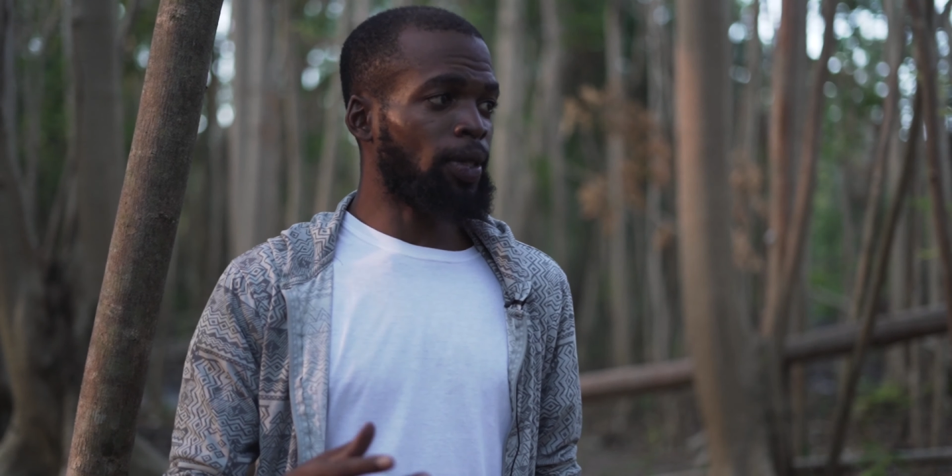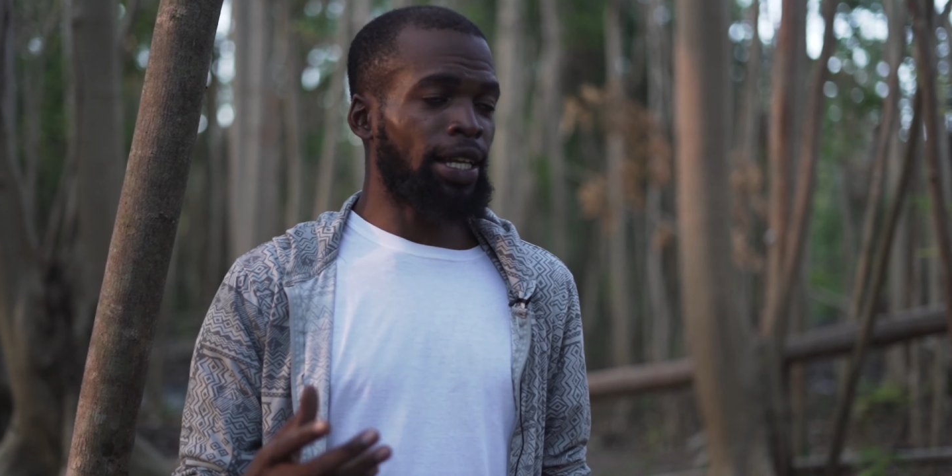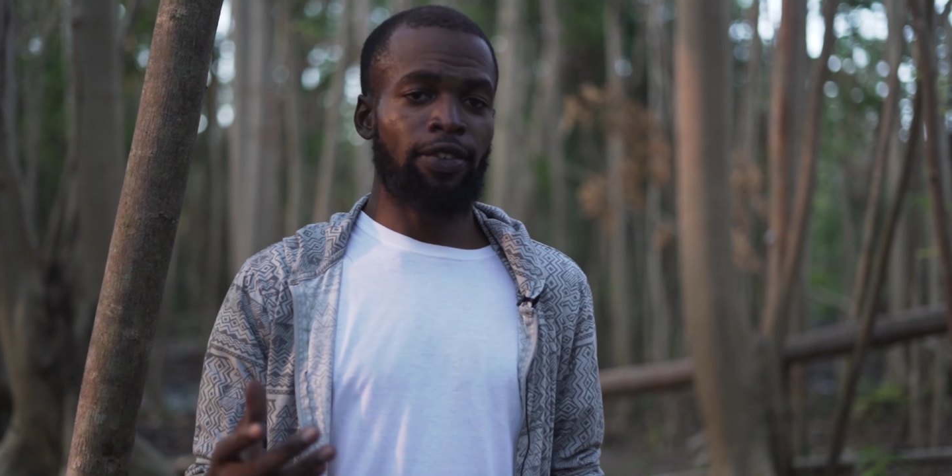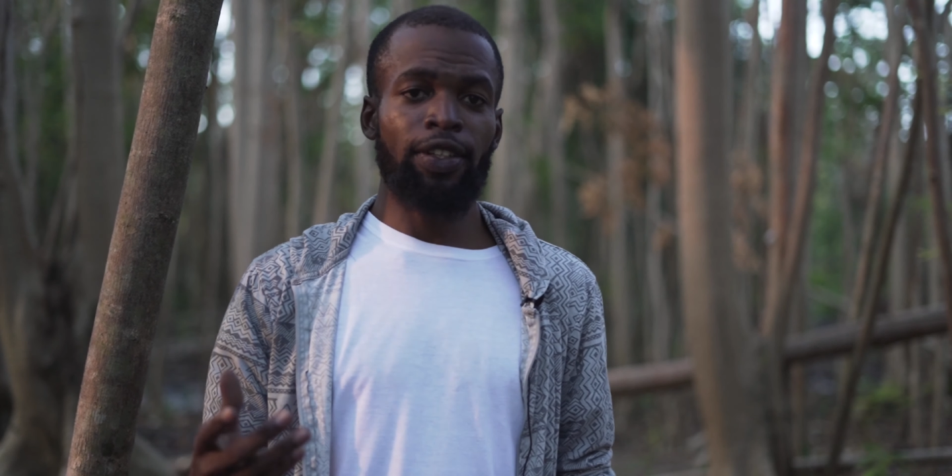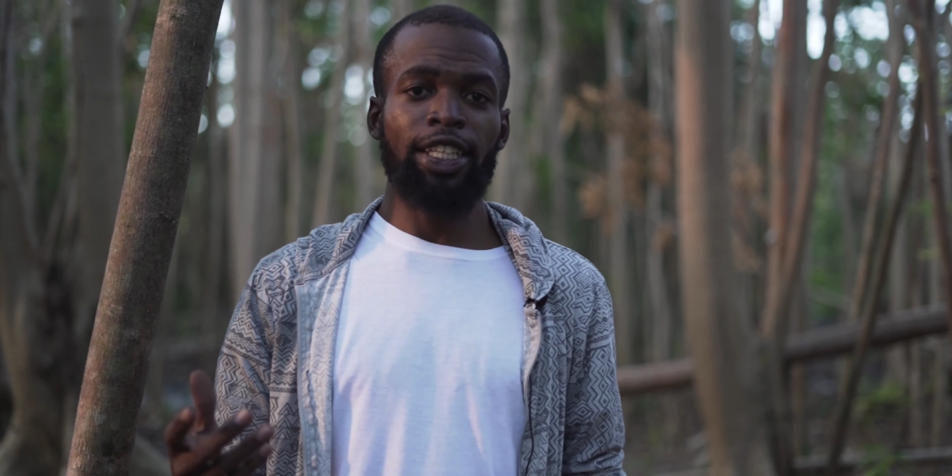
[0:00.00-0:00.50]
I
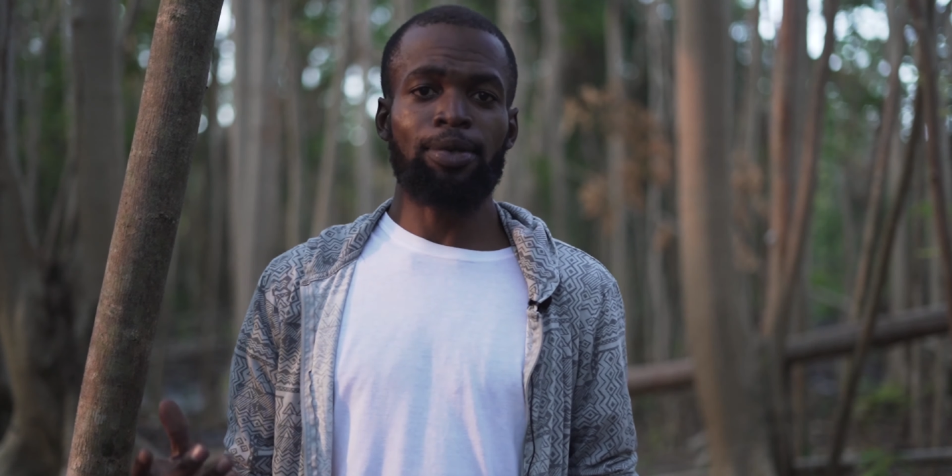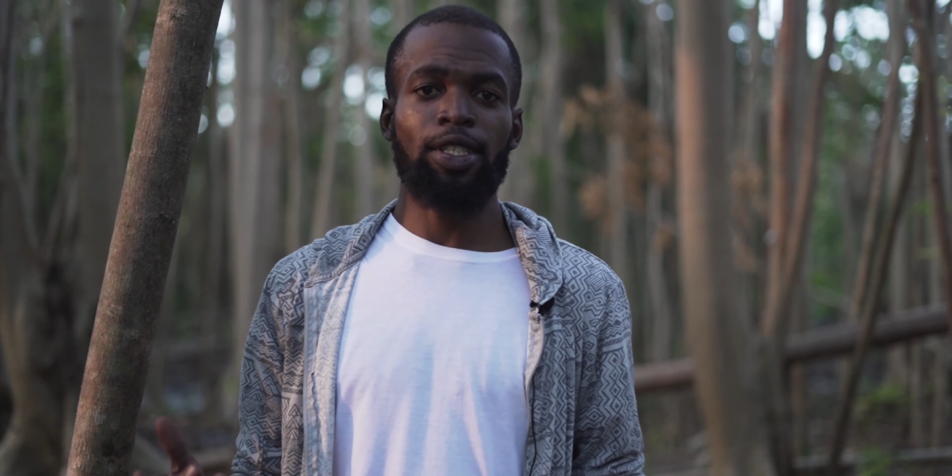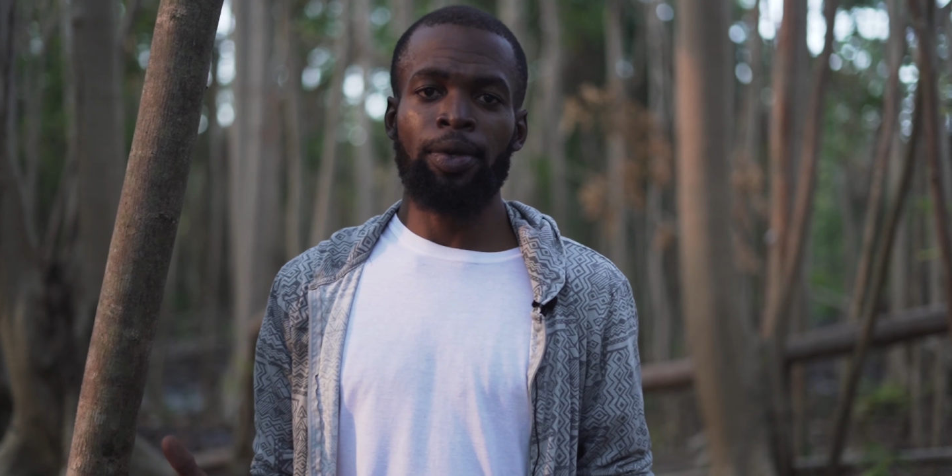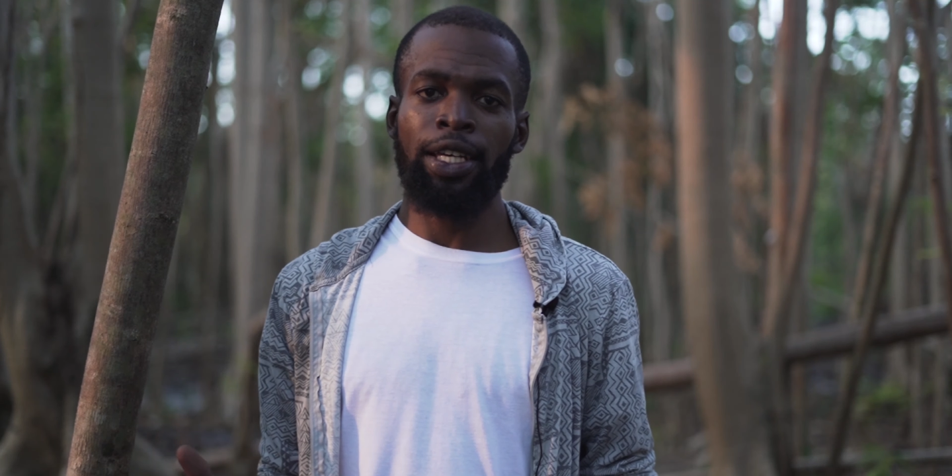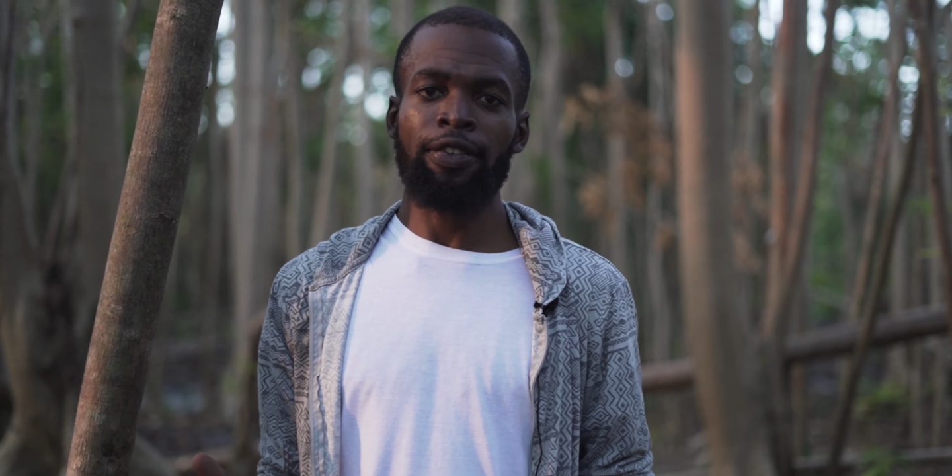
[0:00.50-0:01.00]
like to
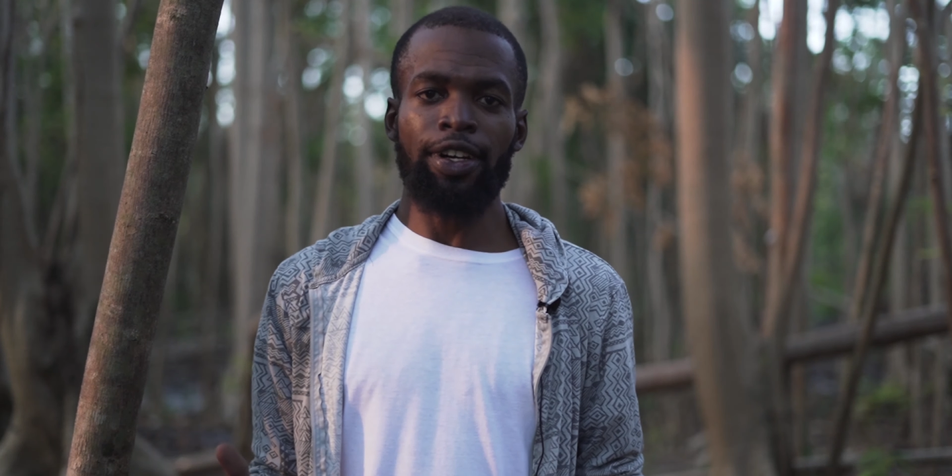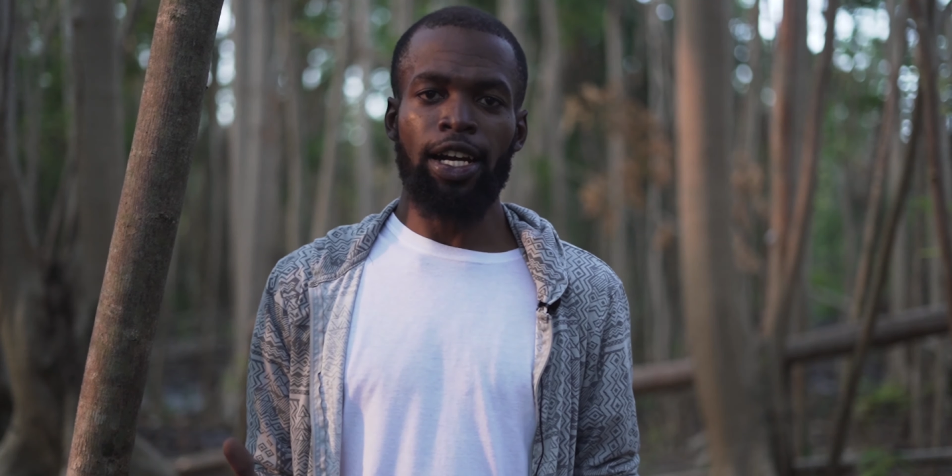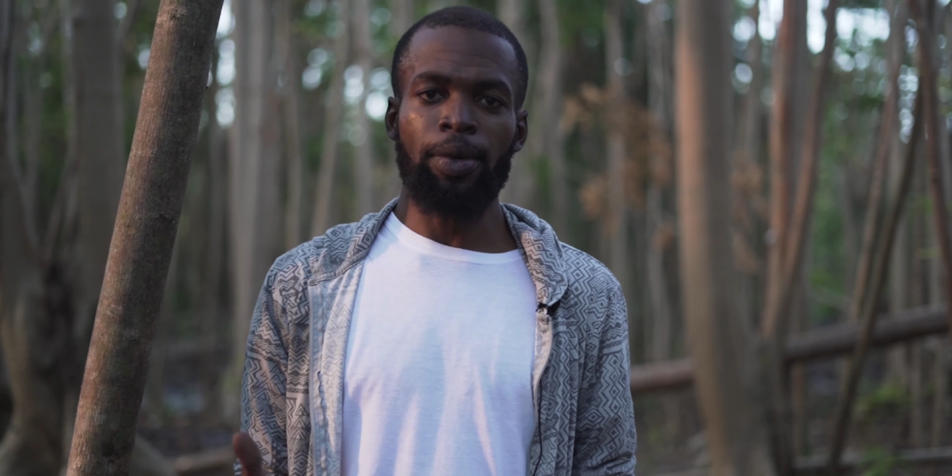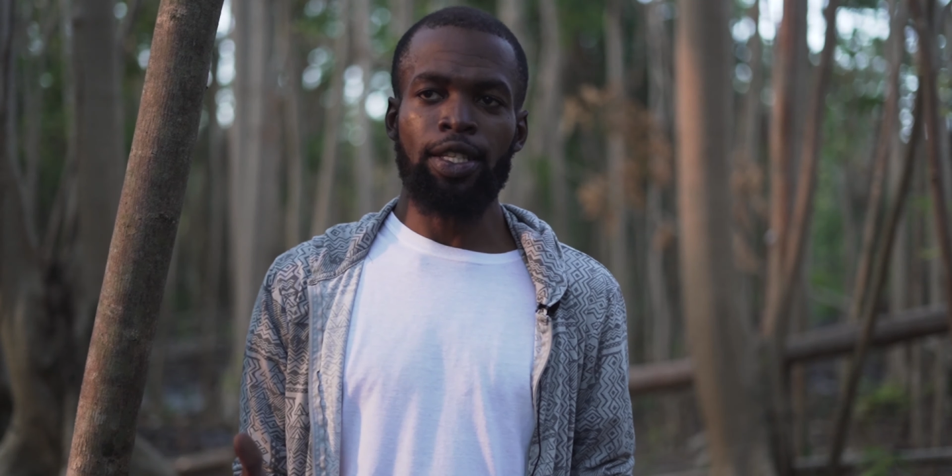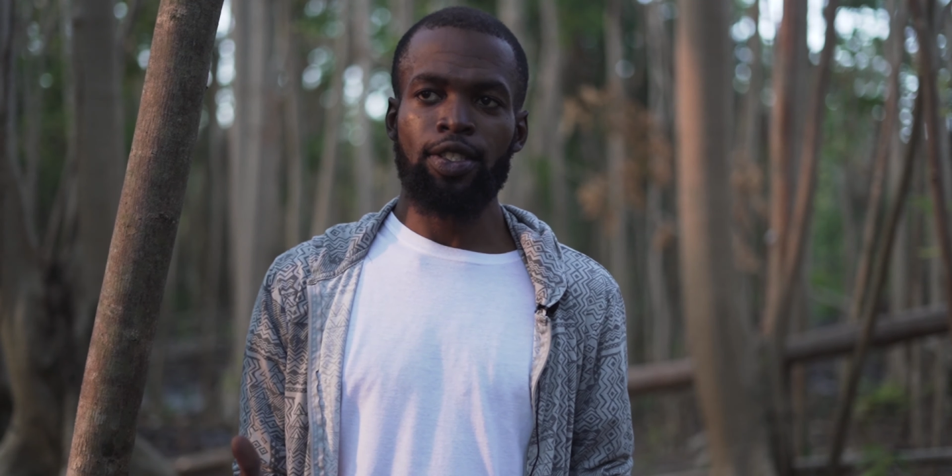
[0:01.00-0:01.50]
capture my
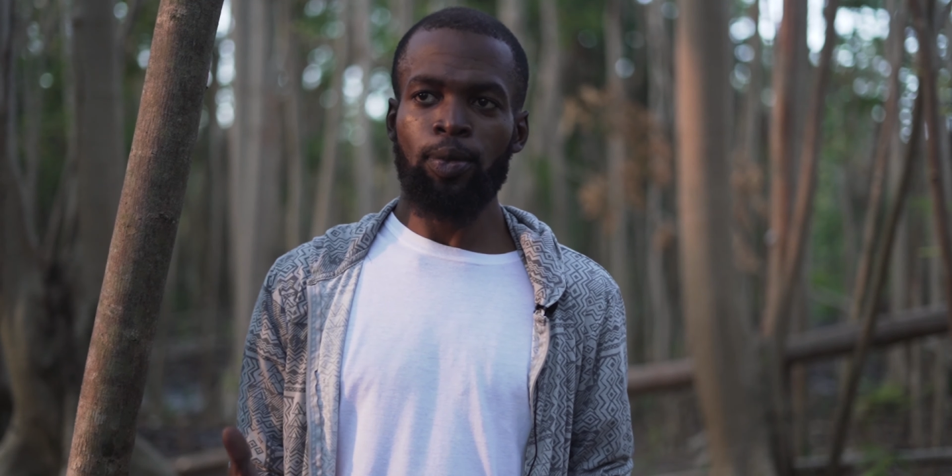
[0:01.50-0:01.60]
environment.